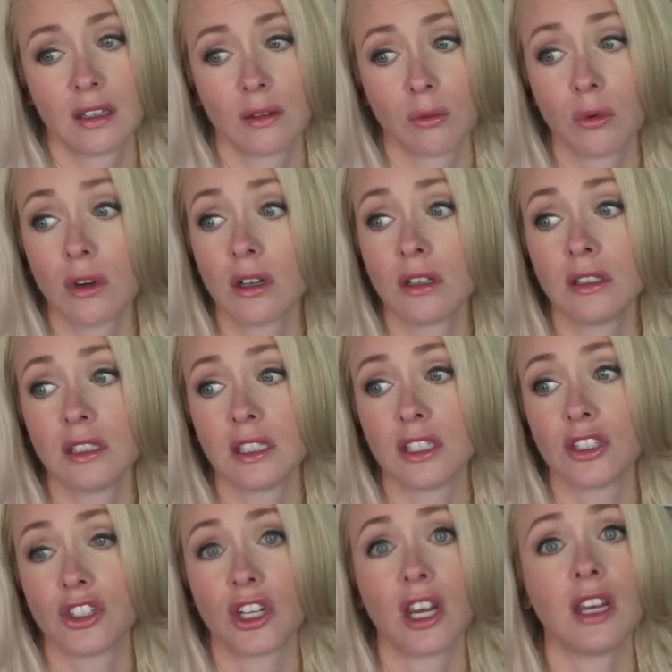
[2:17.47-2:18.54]
The world
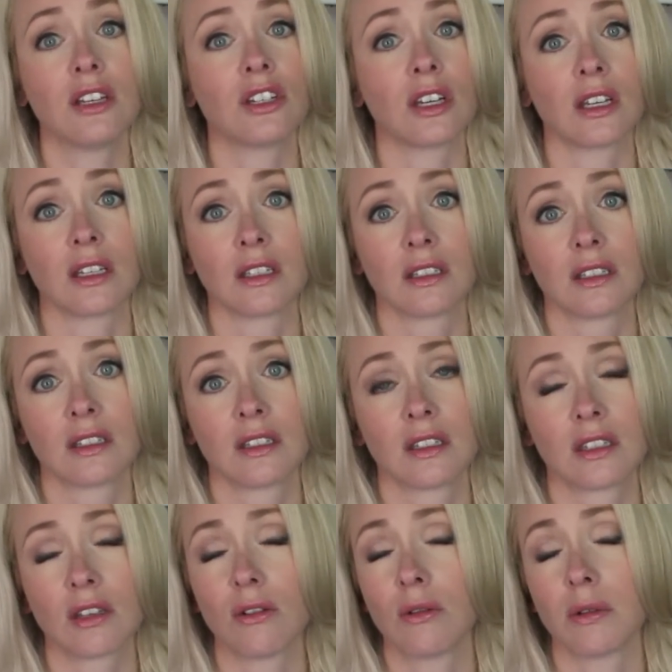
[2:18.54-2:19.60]
is changing
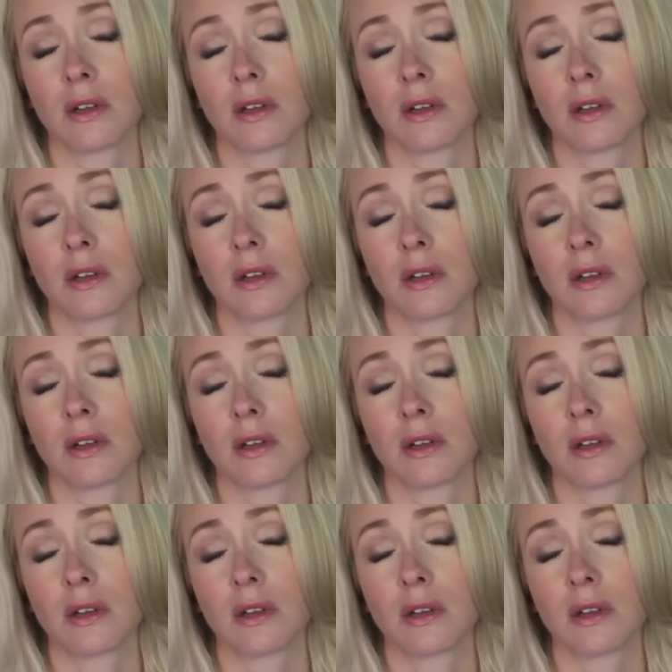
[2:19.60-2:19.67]
so